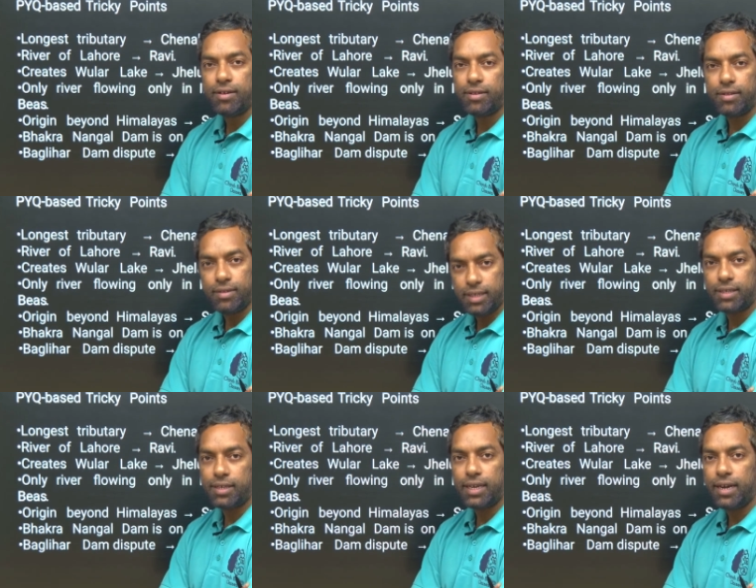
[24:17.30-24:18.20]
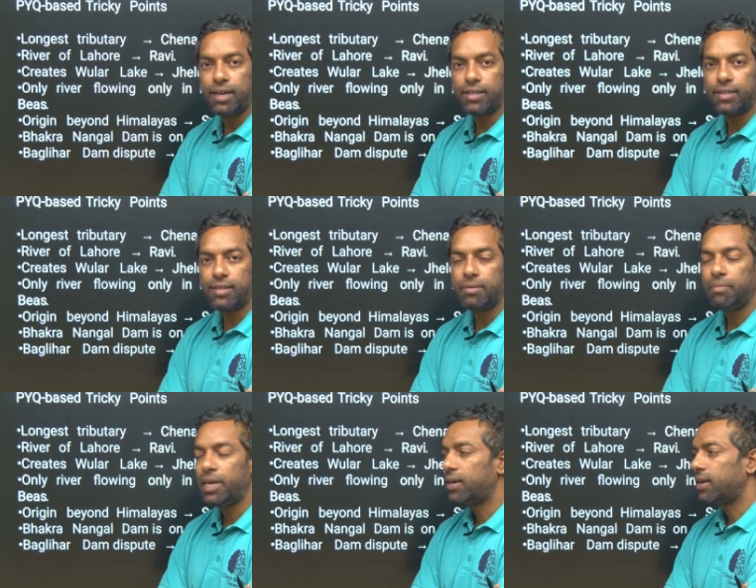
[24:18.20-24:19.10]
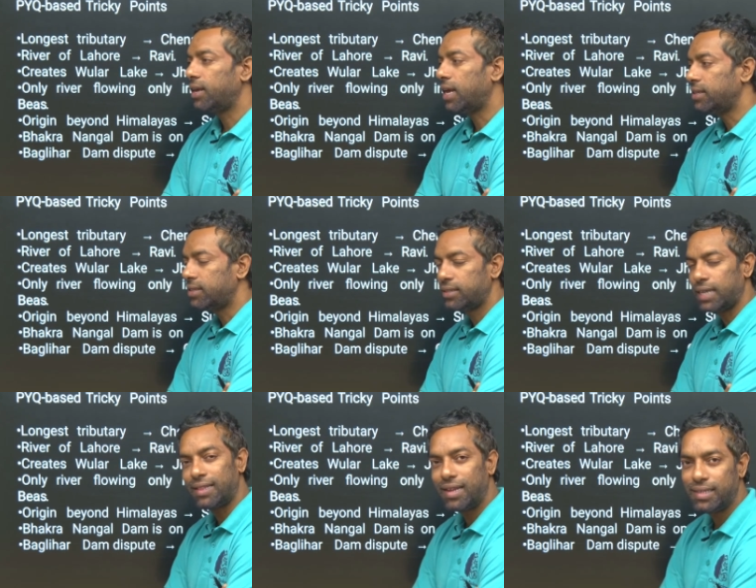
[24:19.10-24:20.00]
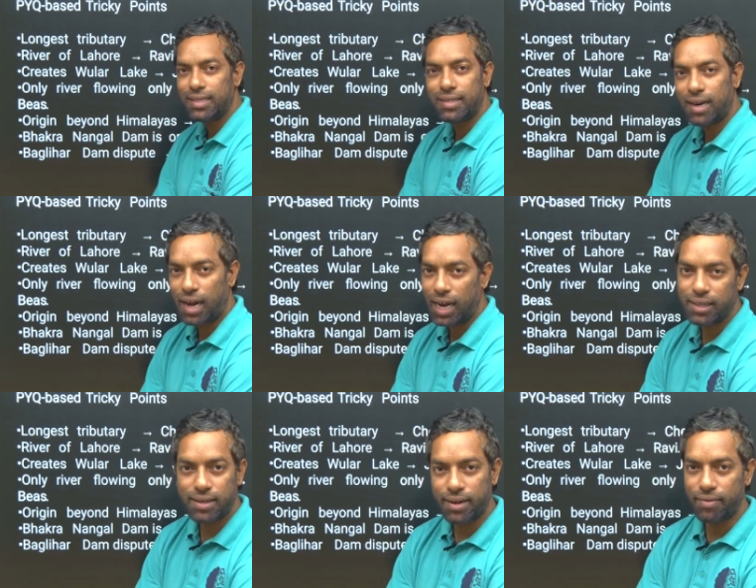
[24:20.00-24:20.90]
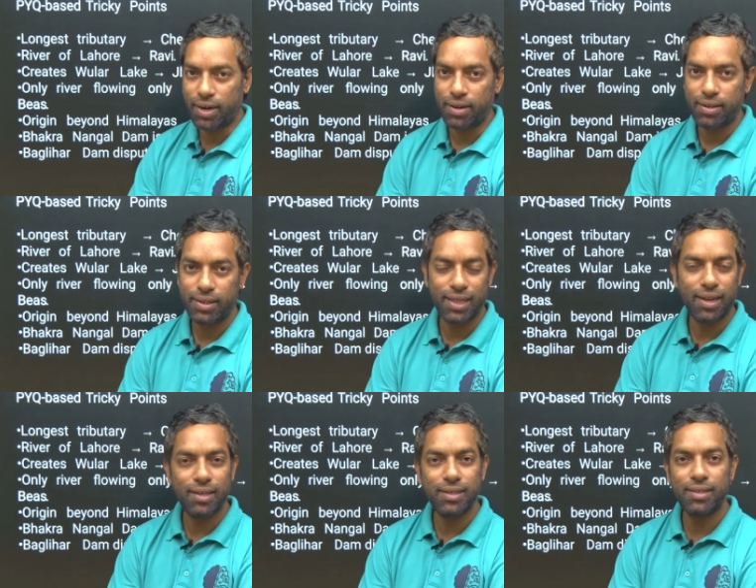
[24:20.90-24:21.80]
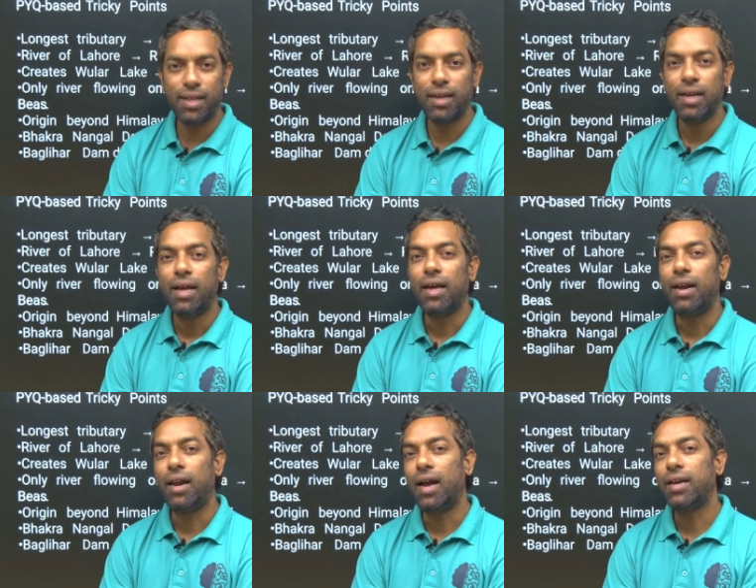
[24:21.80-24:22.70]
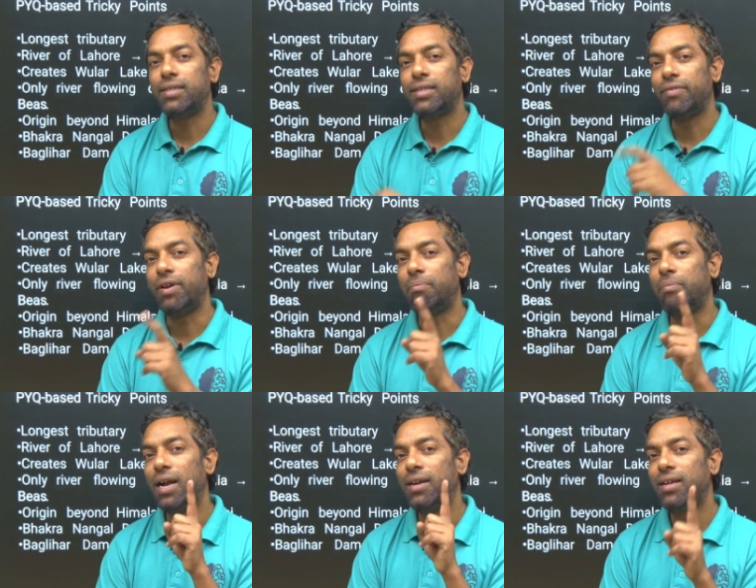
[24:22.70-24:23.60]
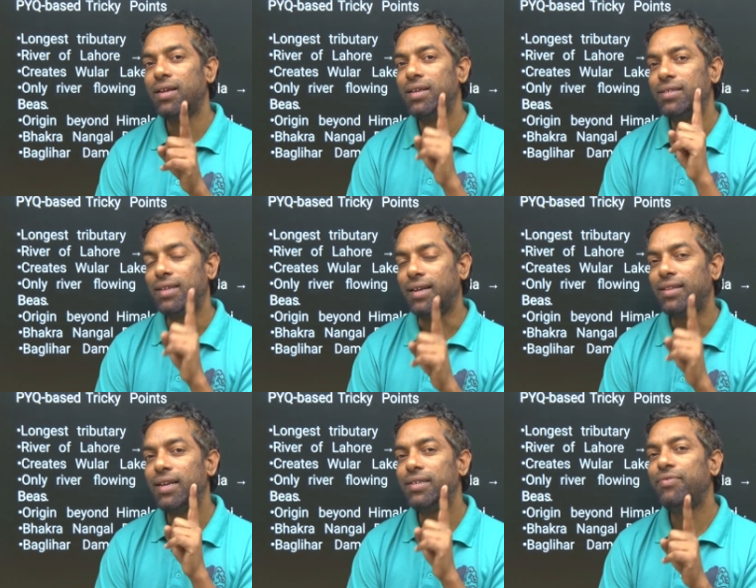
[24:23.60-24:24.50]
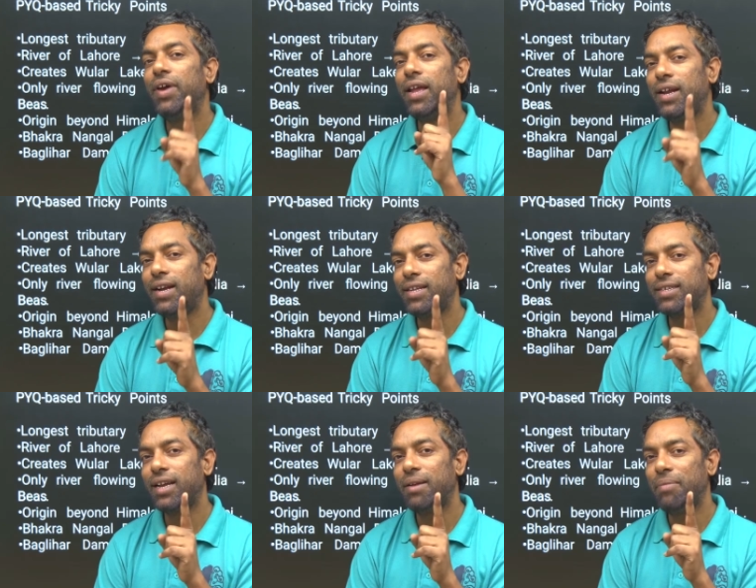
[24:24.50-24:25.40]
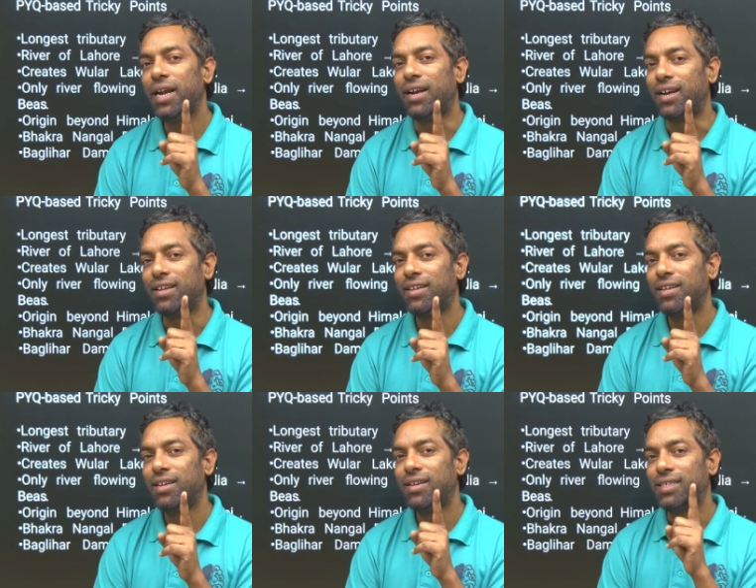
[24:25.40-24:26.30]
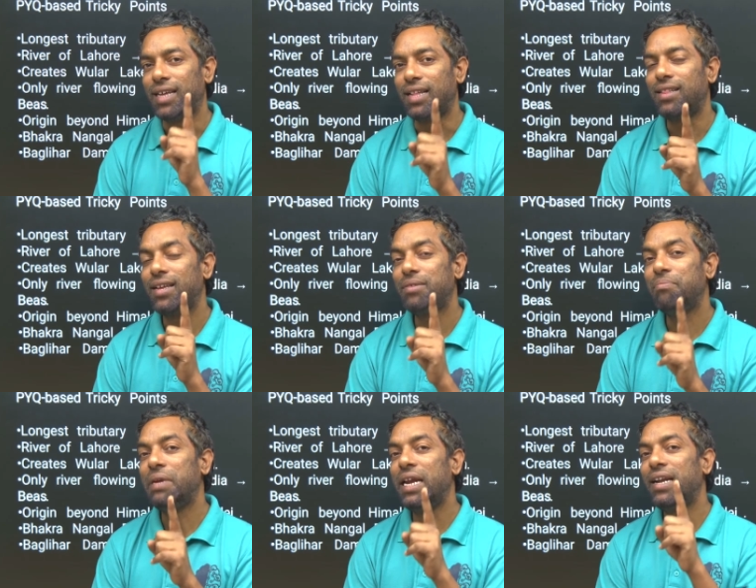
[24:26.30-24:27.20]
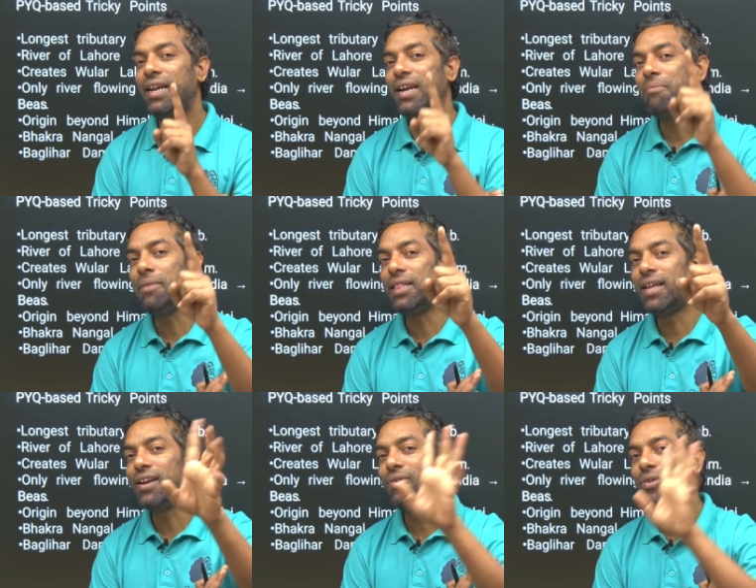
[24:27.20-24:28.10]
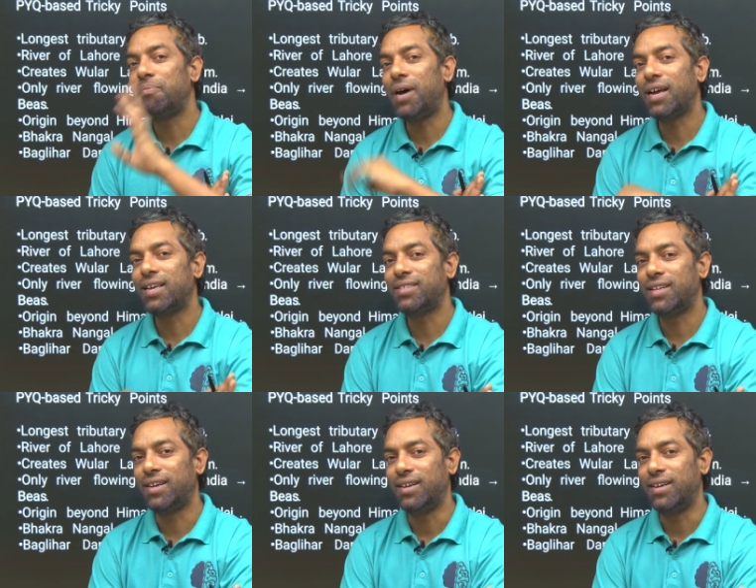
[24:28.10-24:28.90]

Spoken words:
this Indus, guys, Satluj is the longest river. Satluj is the longest river, but Satluj where it is can meet? Satluj meet at Mithankot, Pakistan.